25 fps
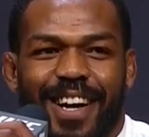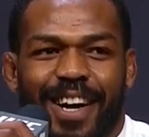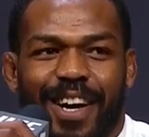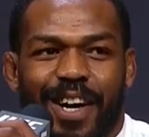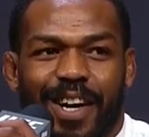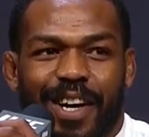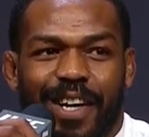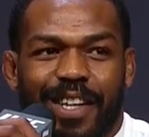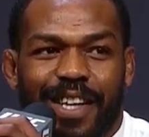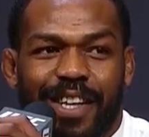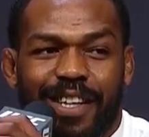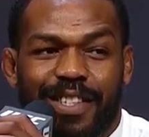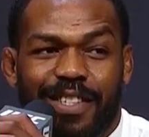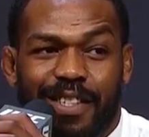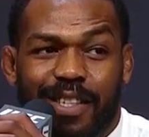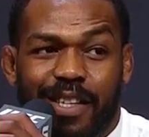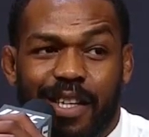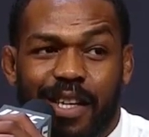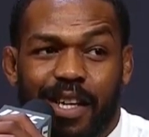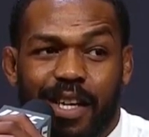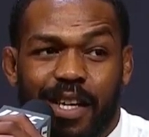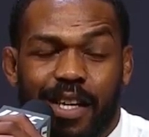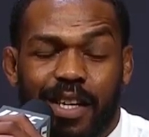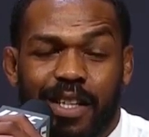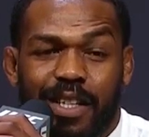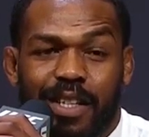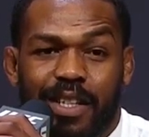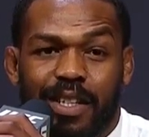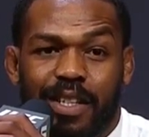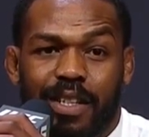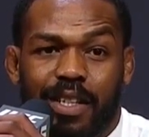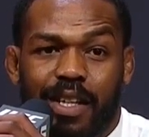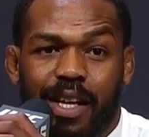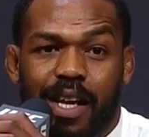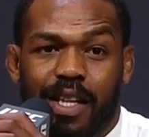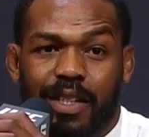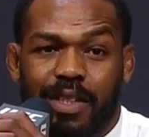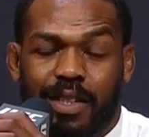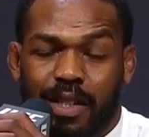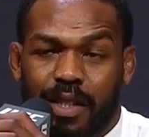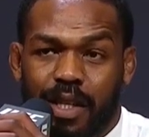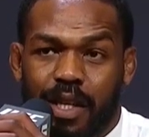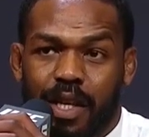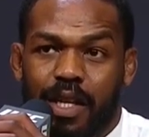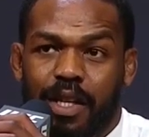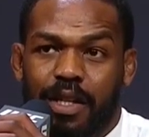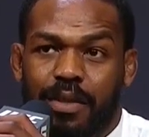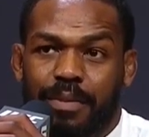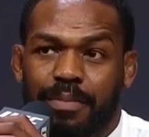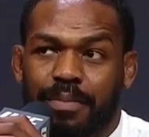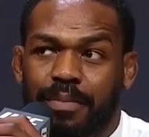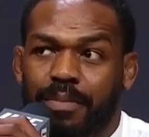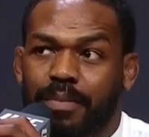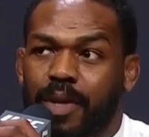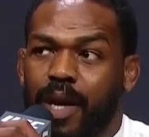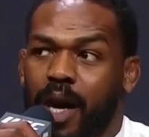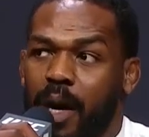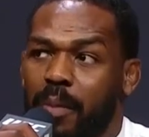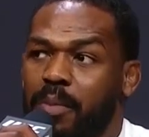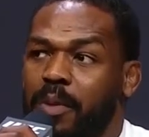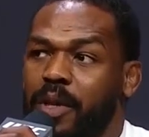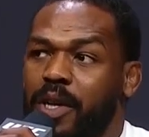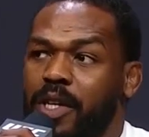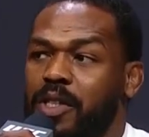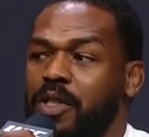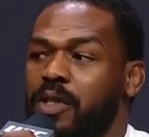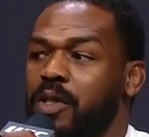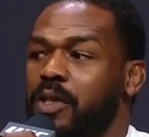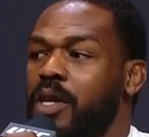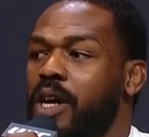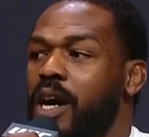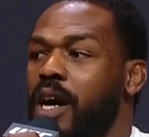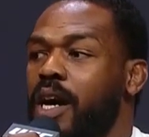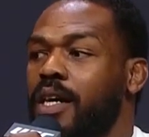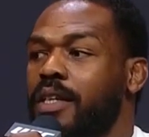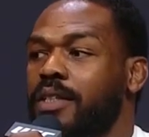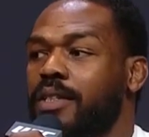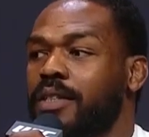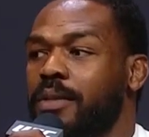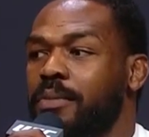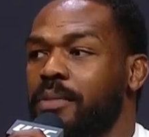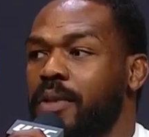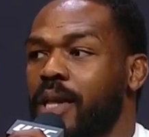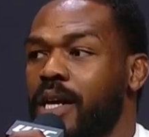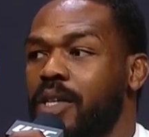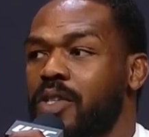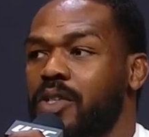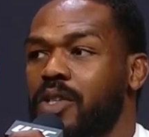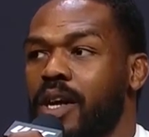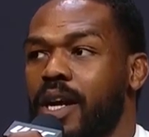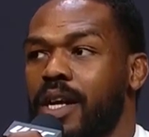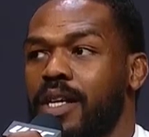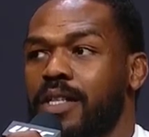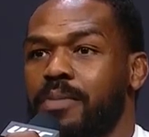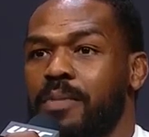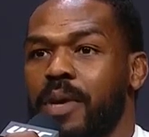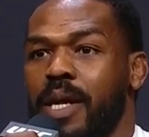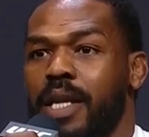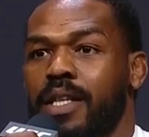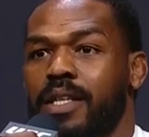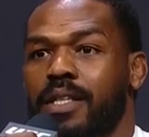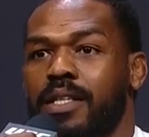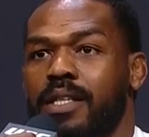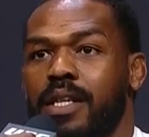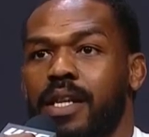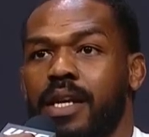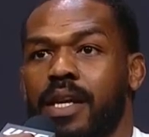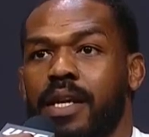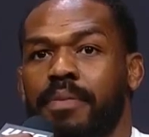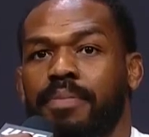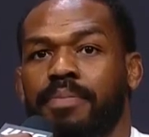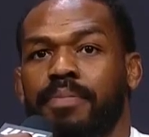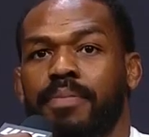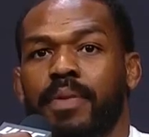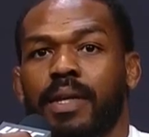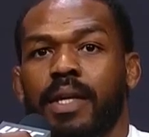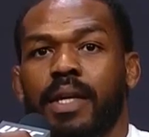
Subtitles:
Oh, that's good. That's good. God bless you guys. Glad you guys made it today.